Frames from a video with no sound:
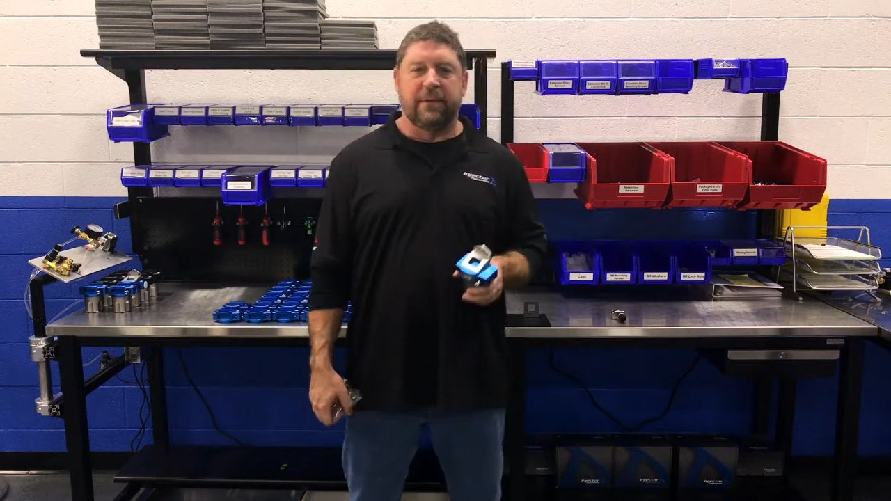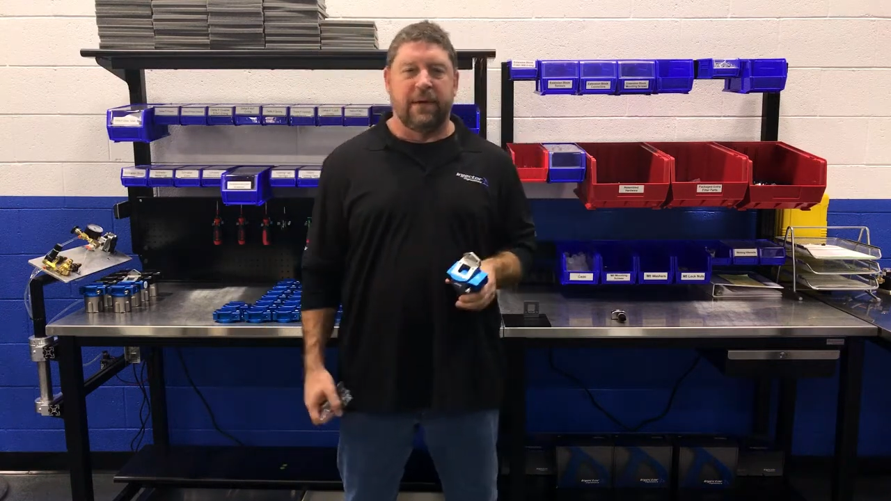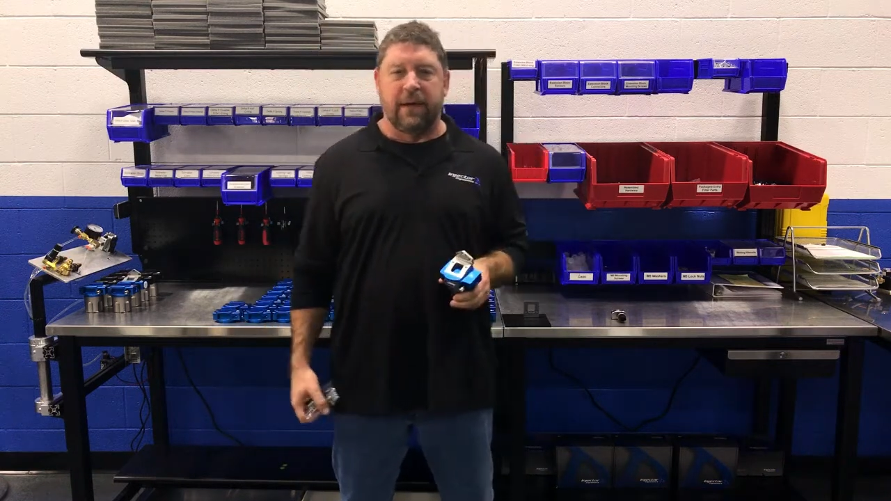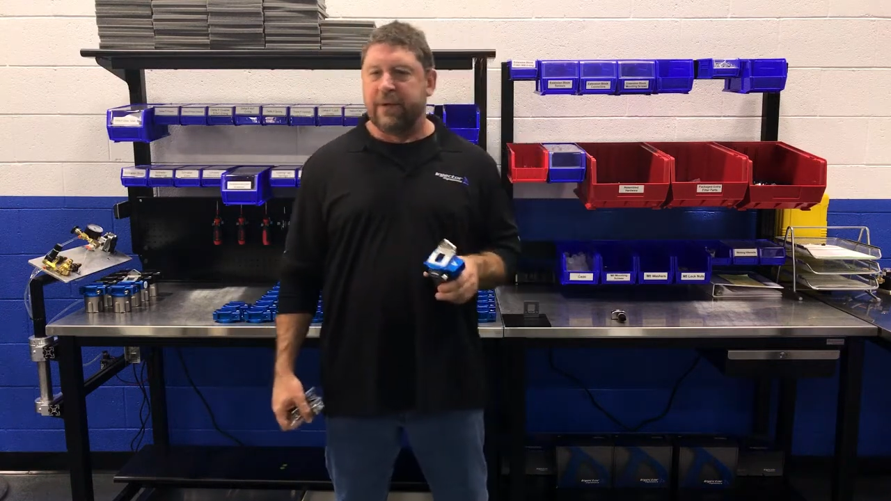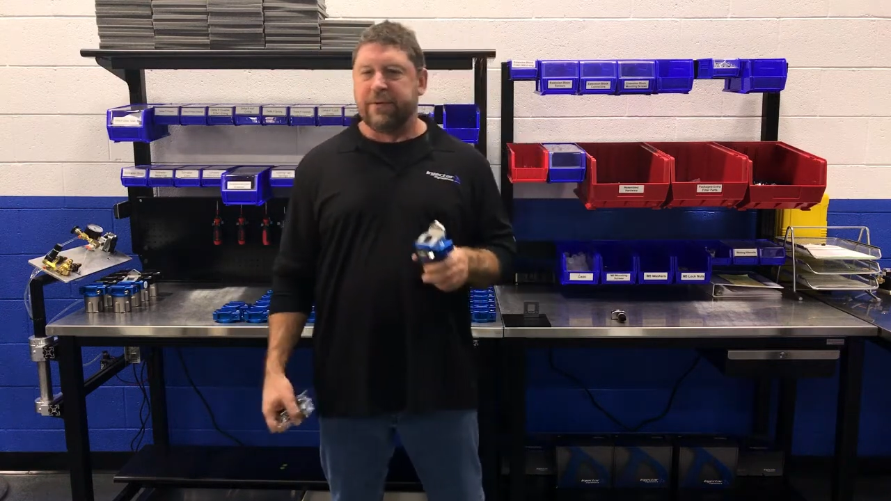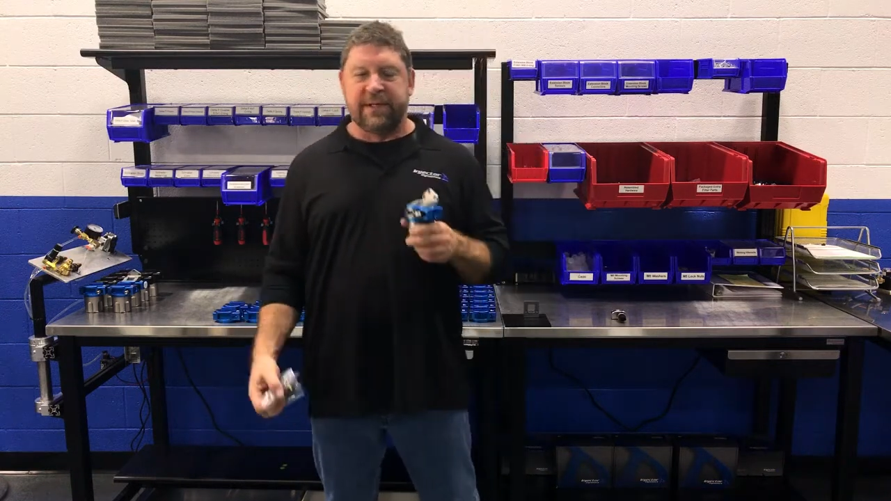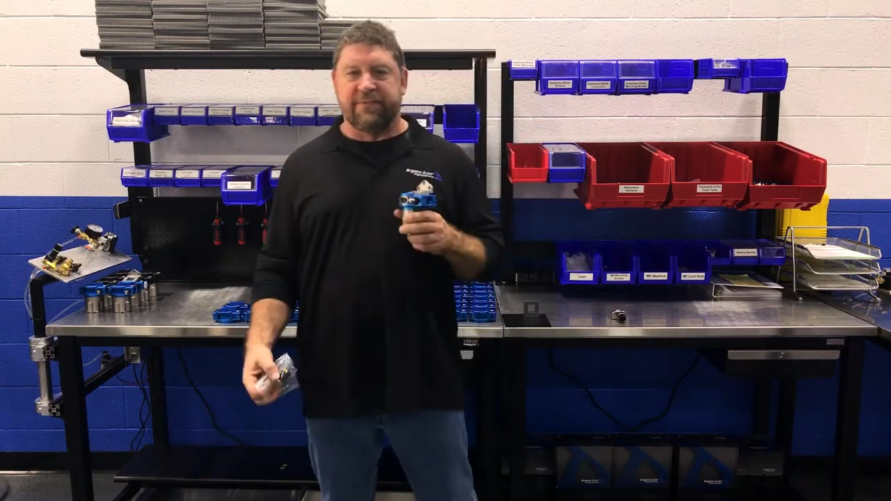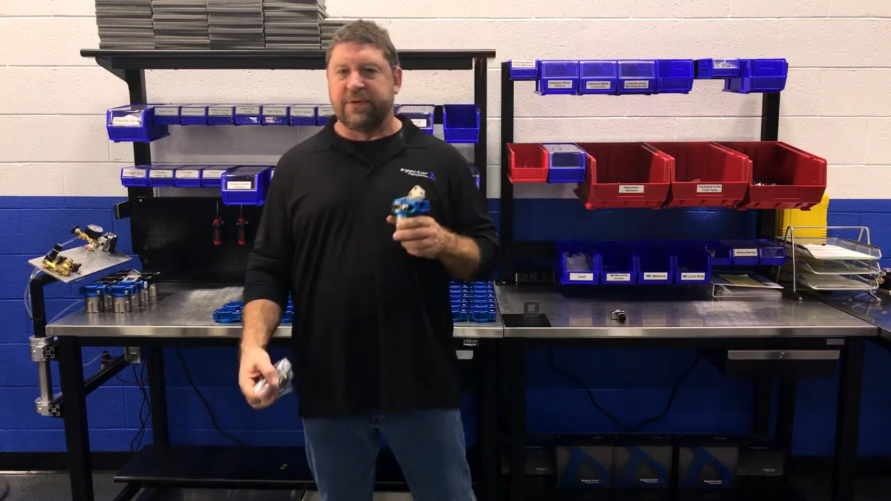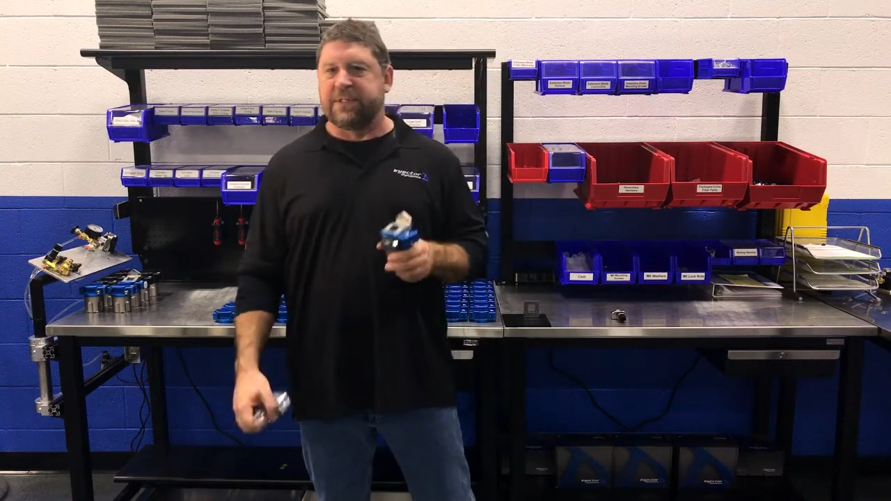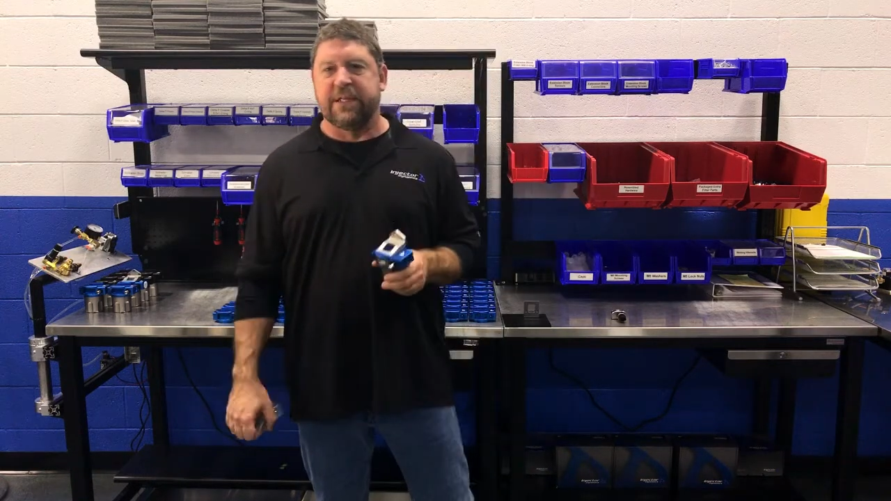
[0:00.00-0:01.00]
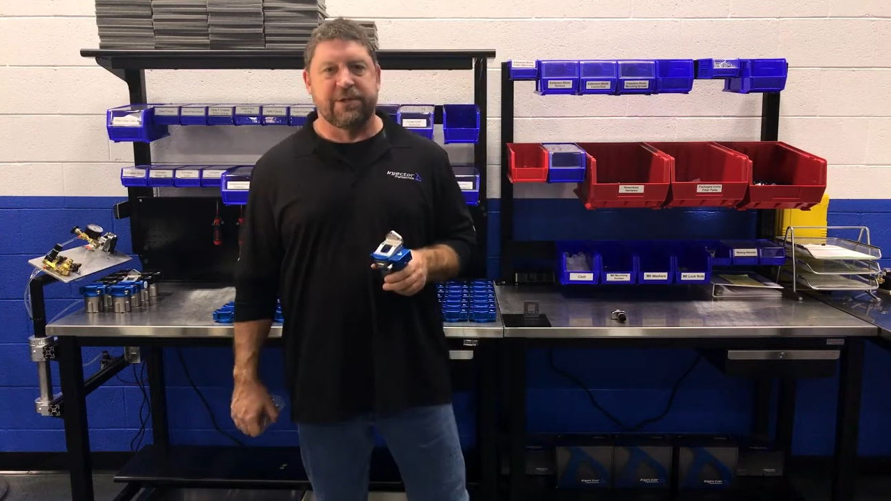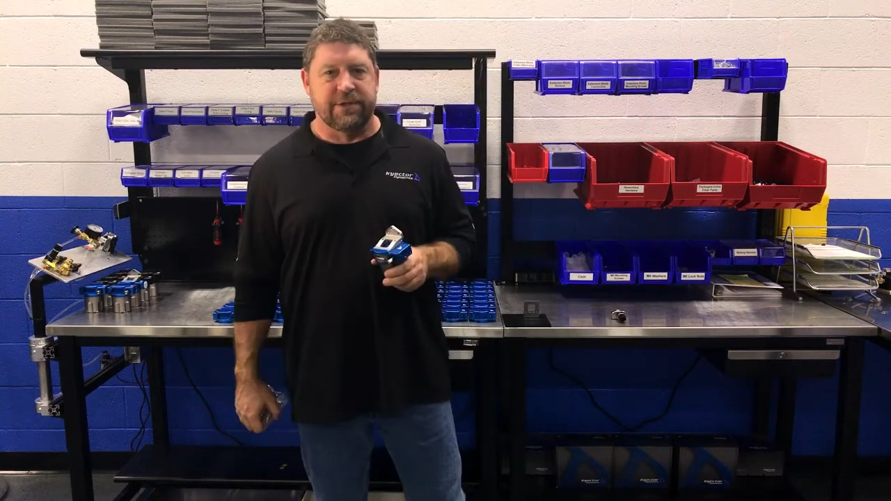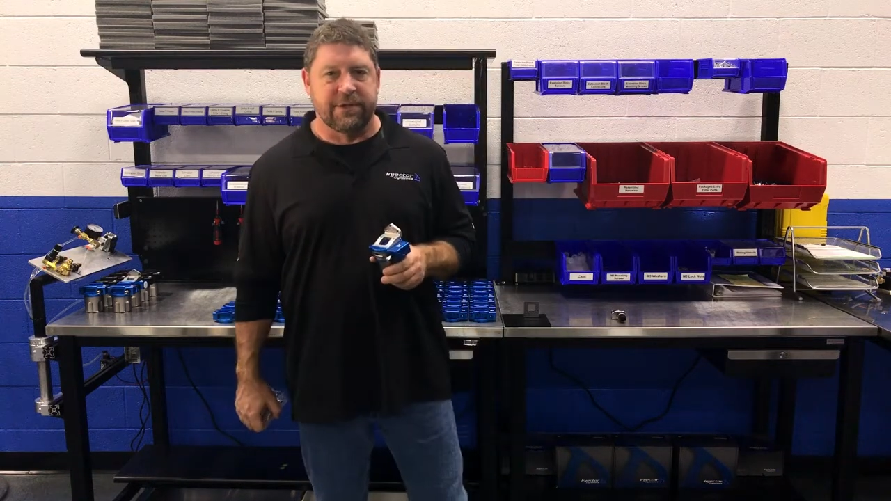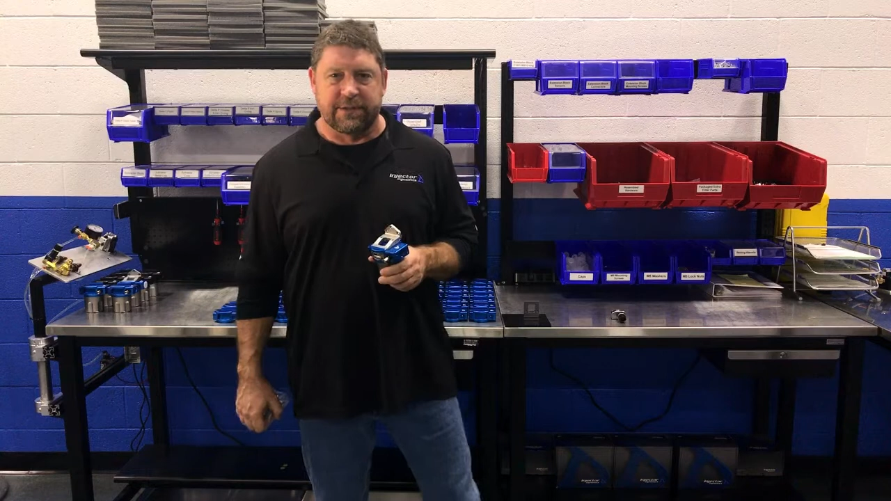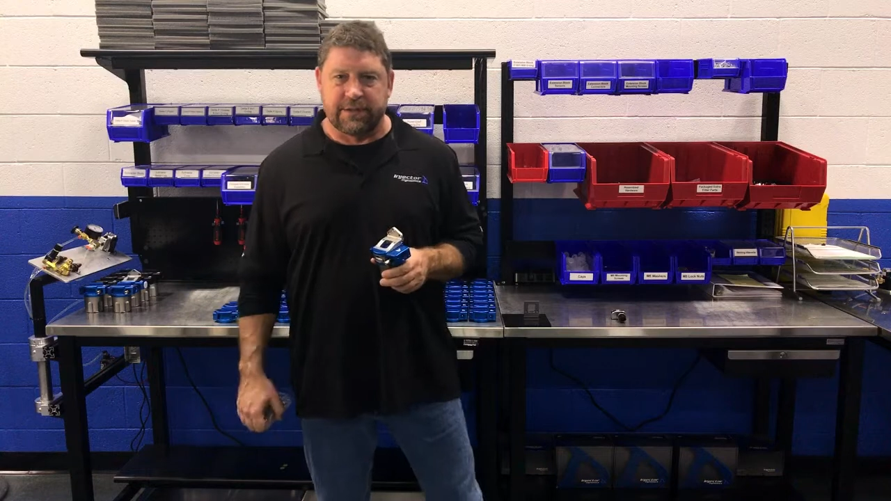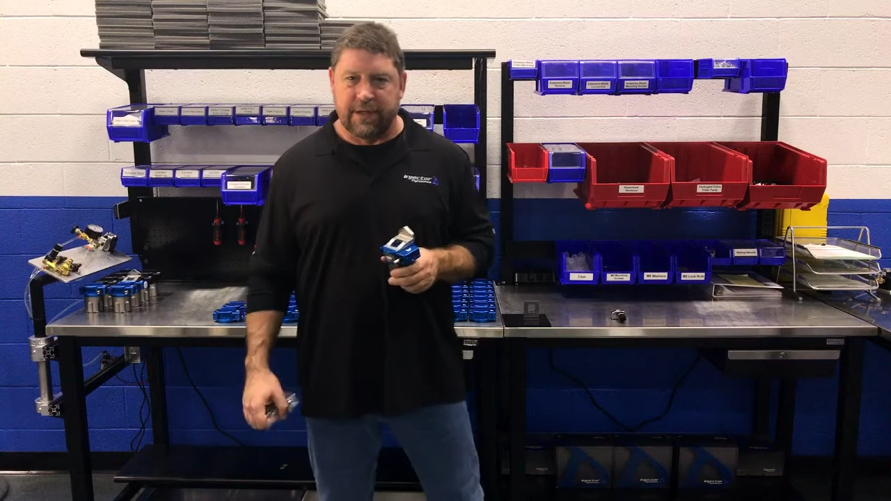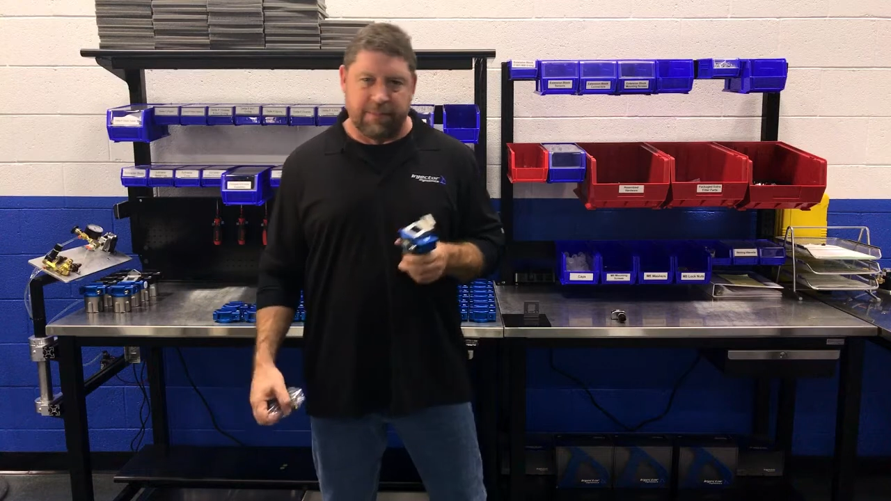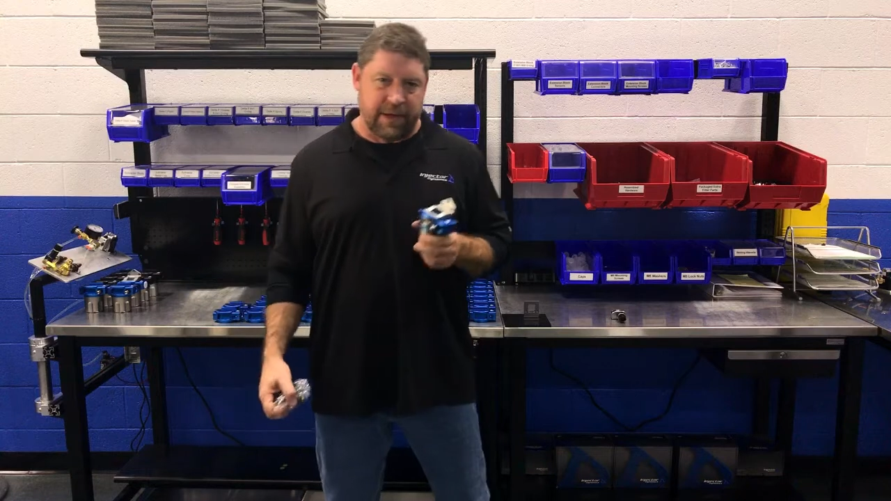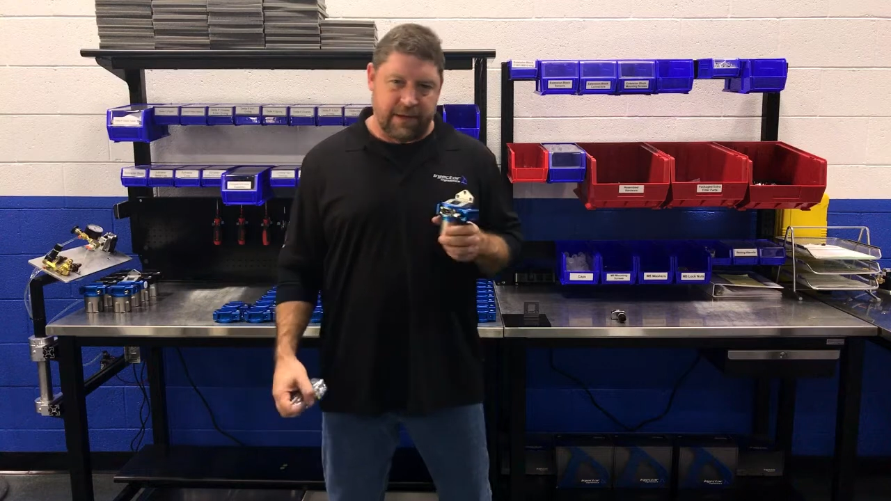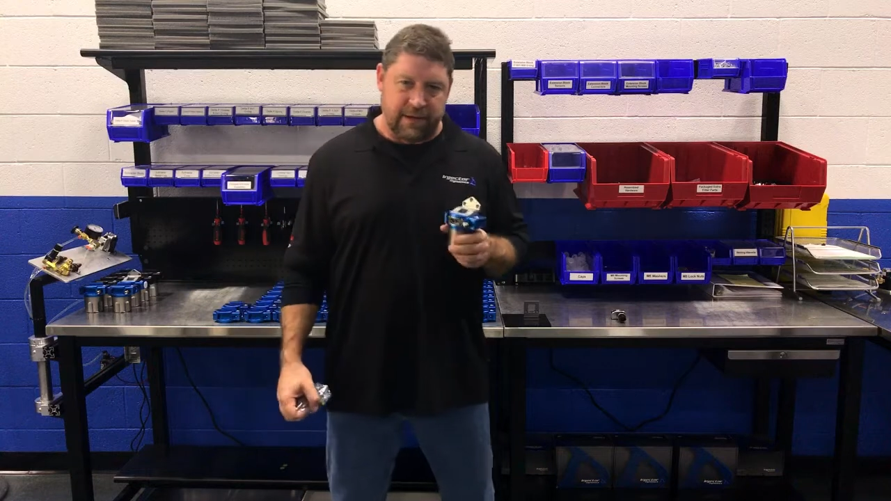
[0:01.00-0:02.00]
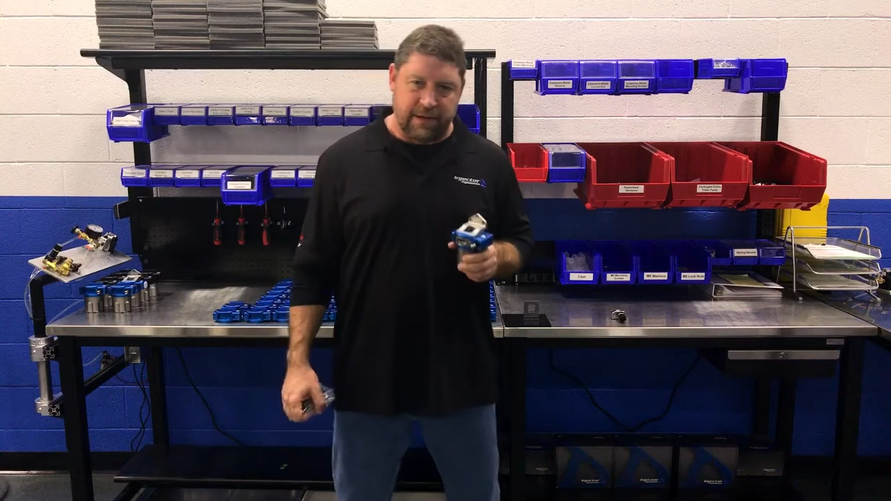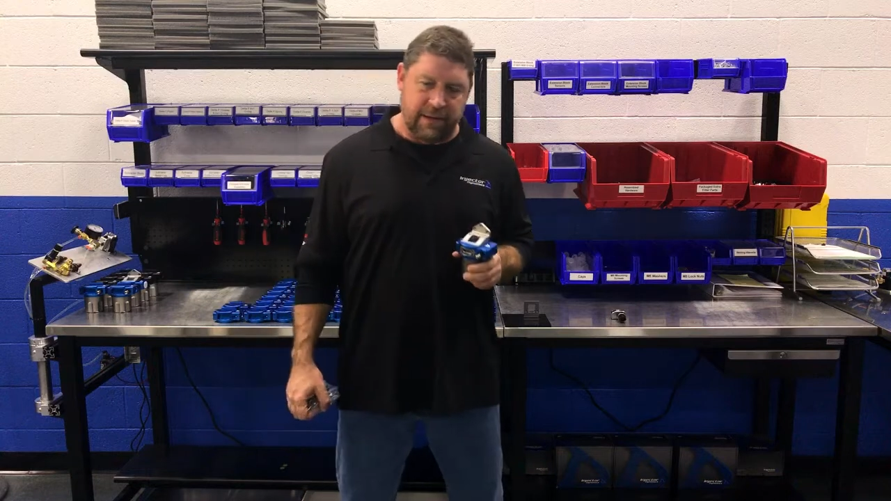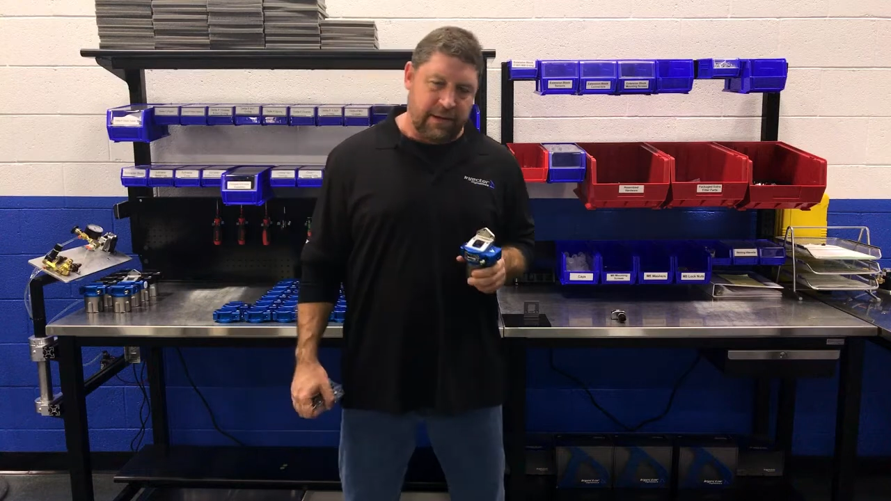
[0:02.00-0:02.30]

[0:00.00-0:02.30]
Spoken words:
100 different sensors on my car.